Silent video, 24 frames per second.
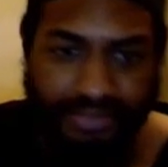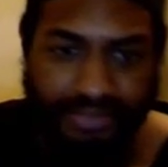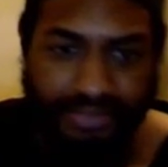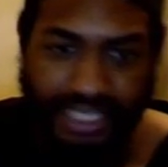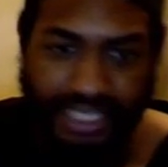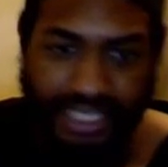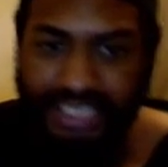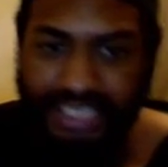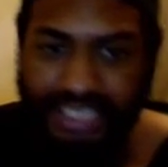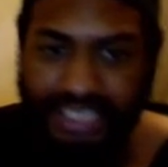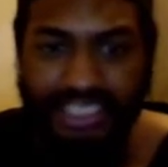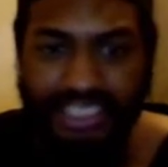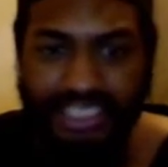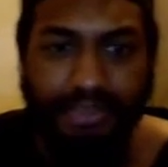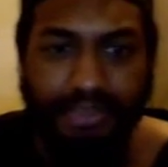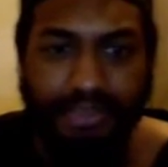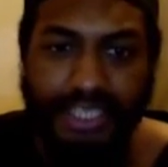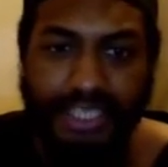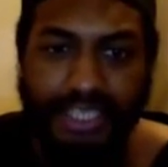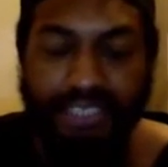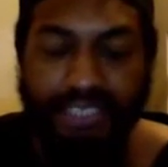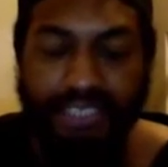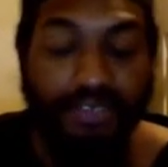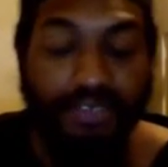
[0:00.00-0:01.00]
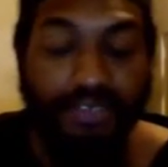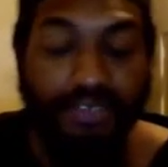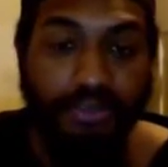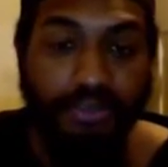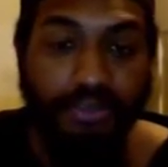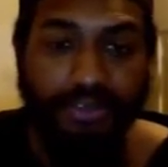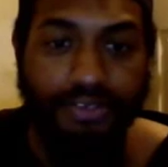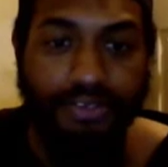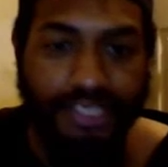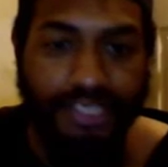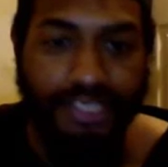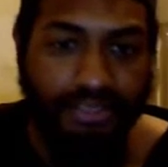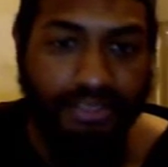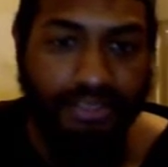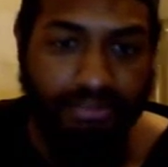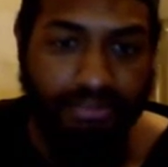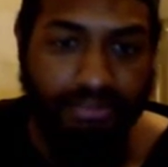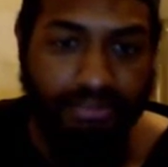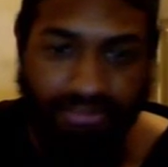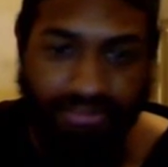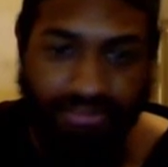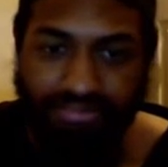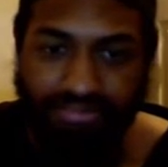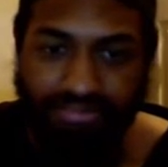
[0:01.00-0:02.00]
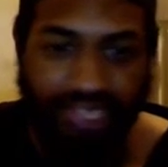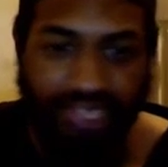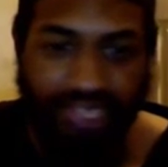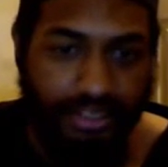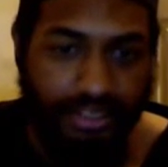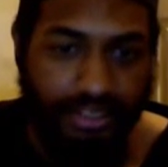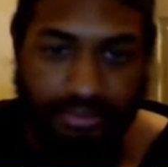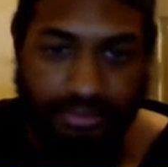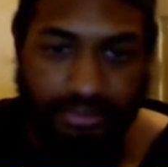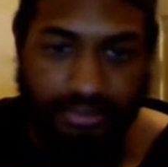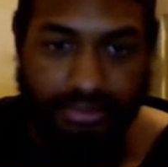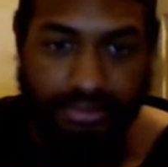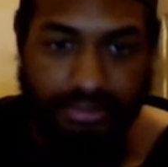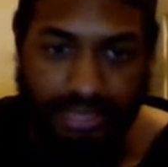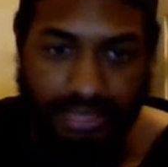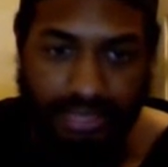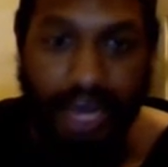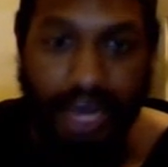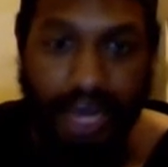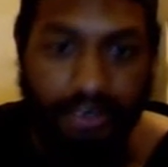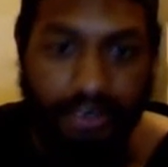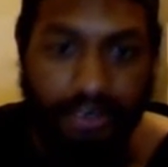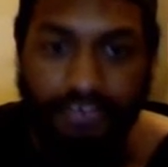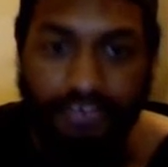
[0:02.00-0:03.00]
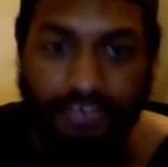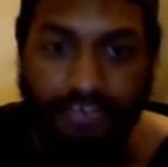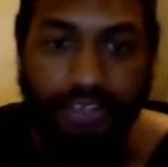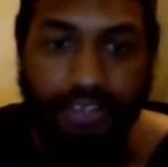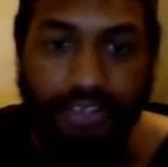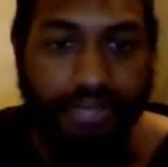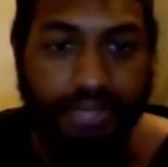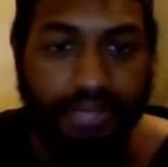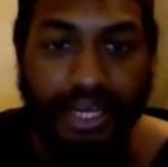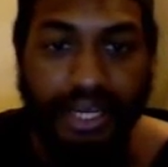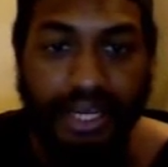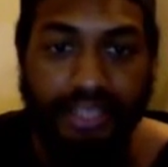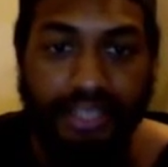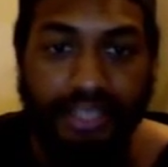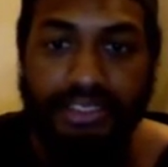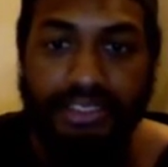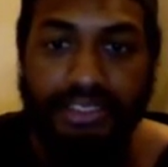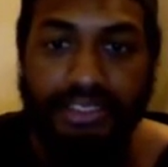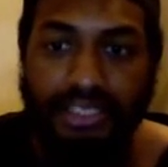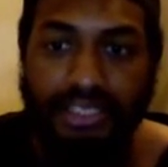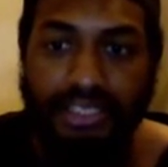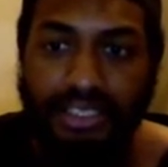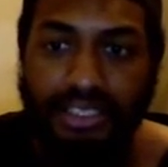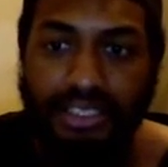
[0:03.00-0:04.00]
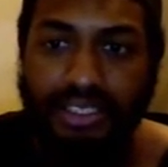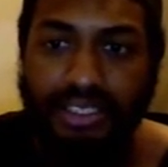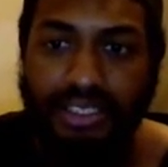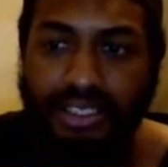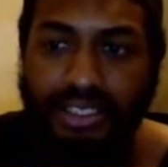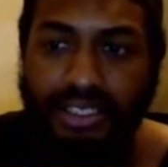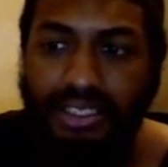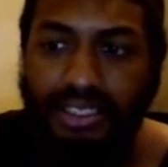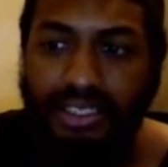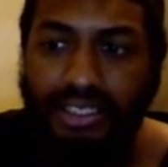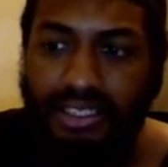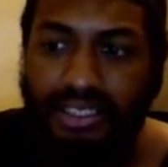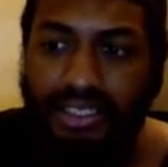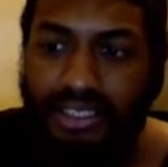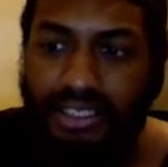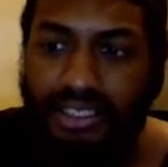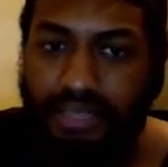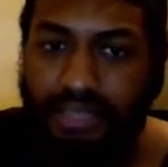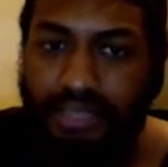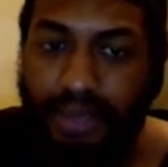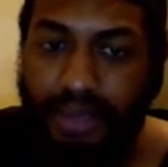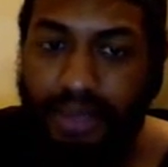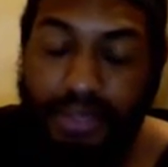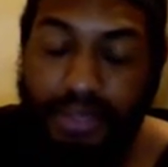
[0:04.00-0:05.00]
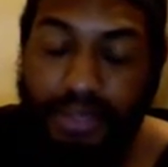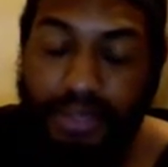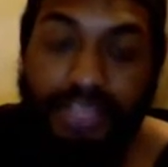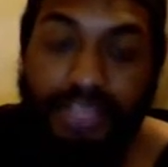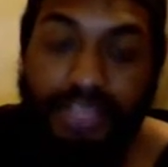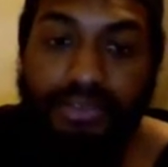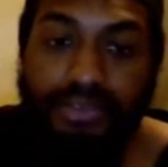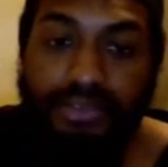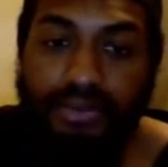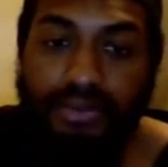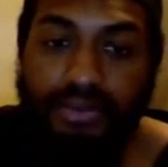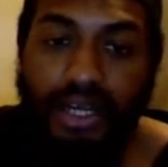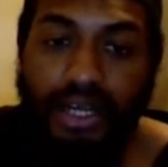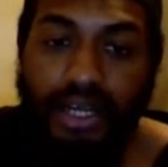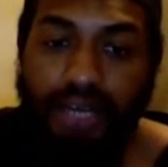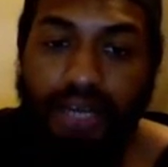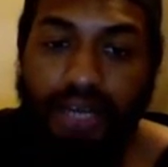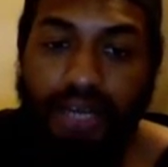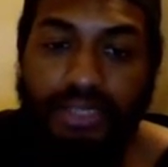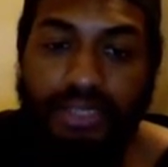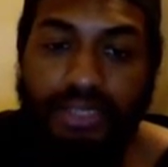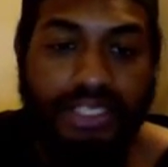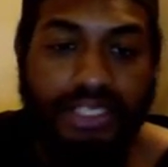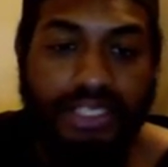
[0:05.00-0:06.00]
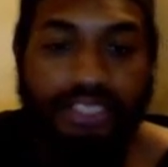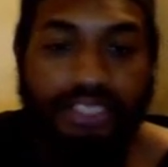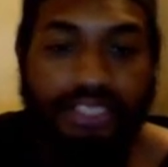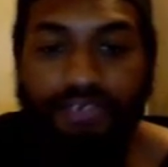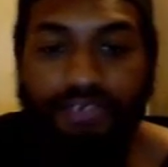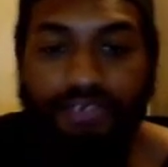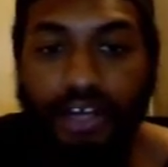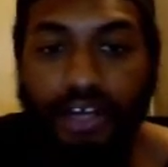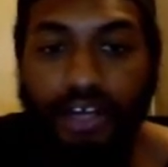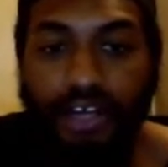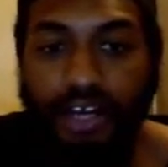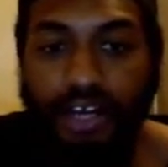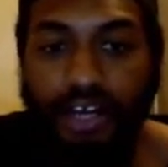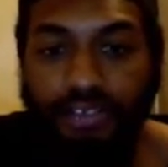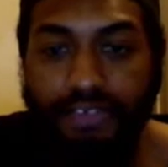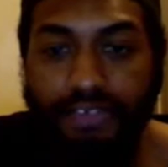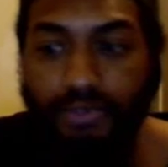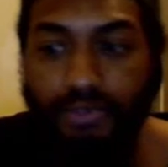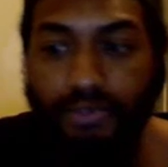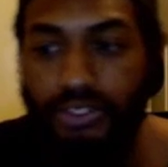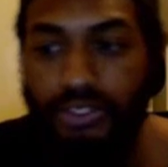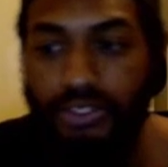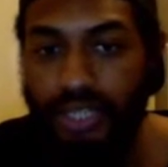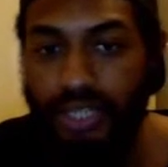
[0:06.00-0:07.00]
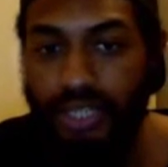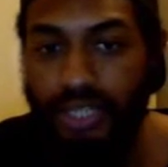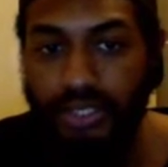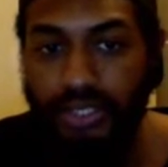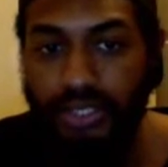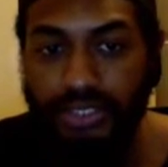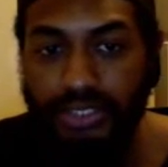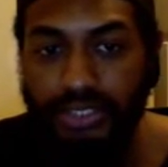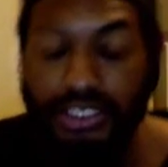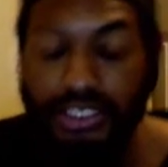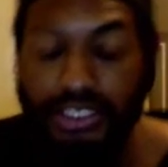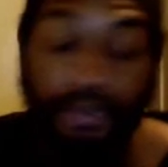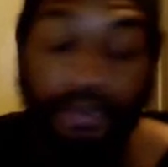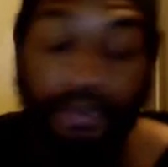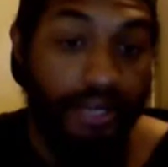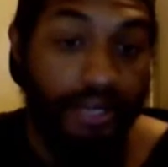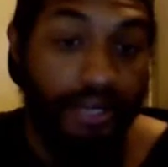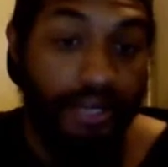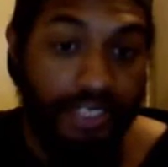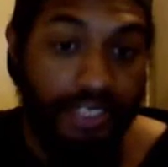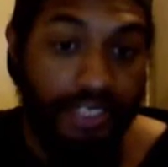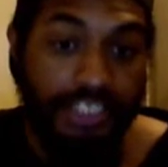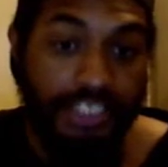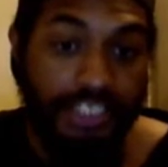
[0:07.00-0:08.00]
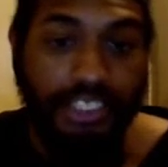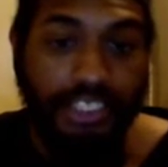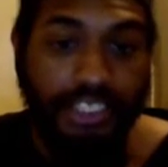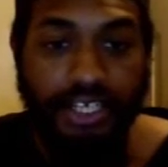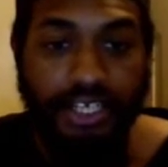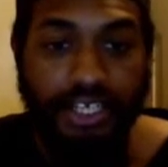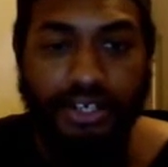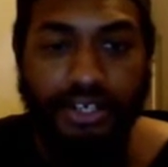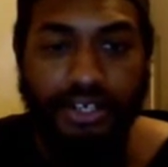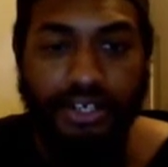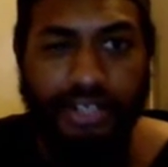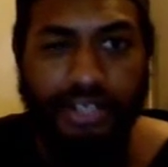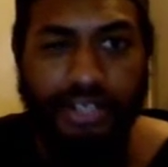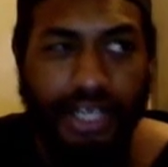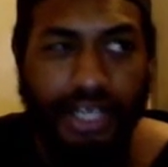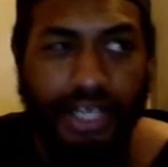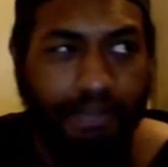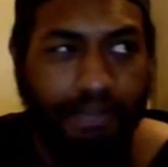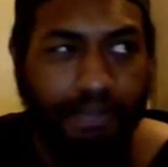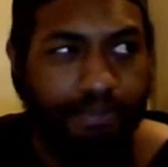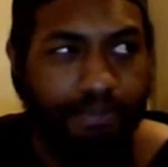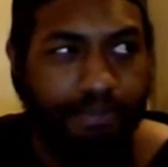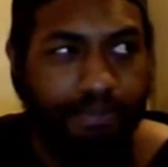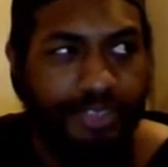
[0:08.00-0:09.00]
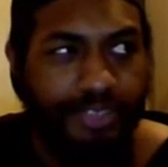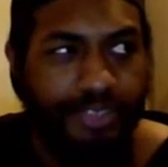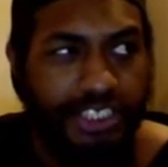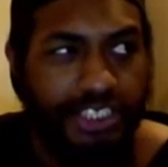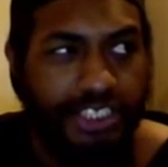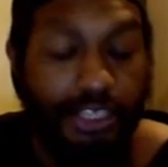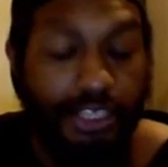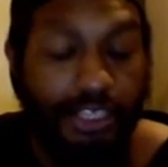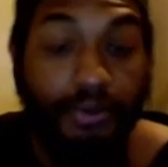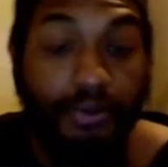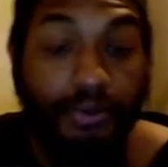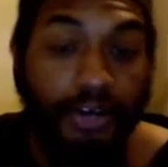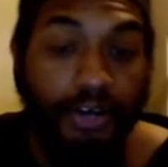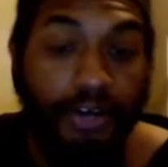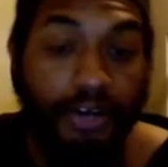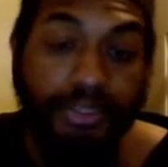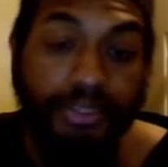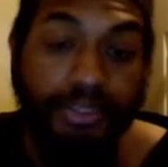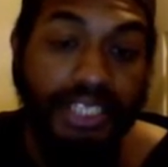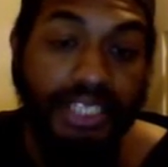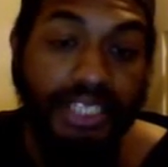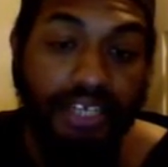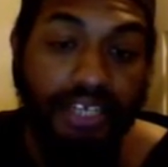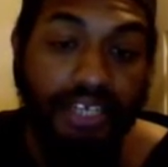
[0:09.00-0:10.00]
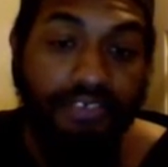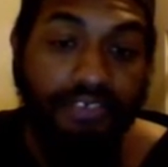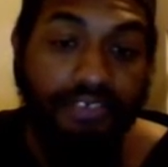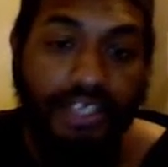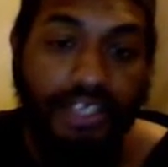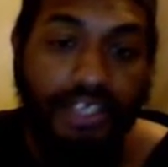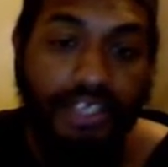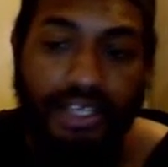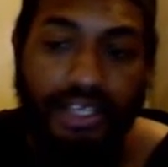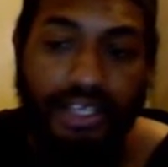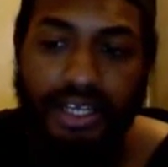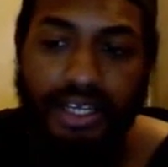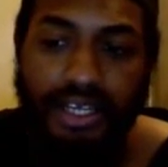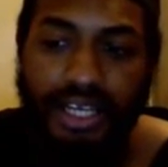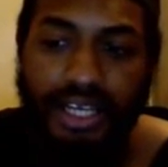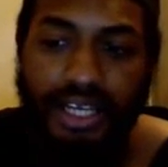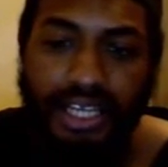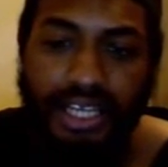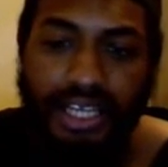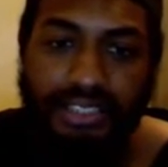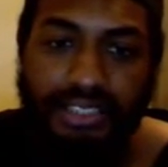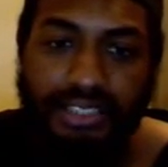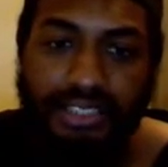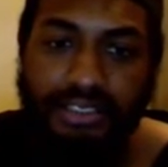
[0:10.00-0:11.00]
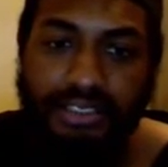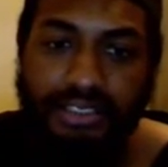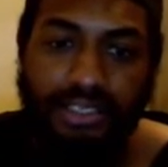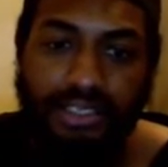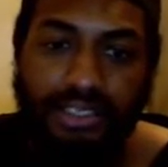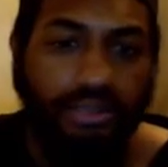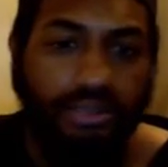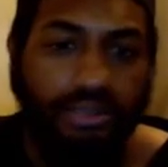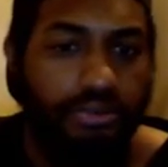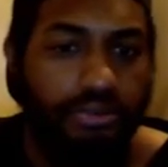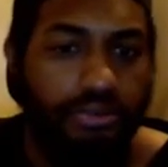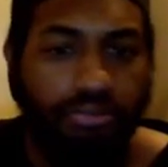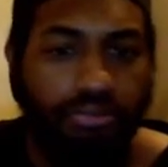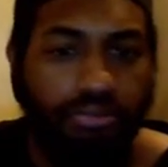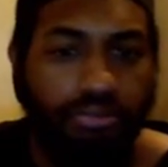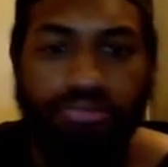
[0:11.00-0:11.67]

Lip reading: anticipation for the movie like down a few pegs. Like maybe they'll release a few more trailers. It's coming out this year, summer, I believe. So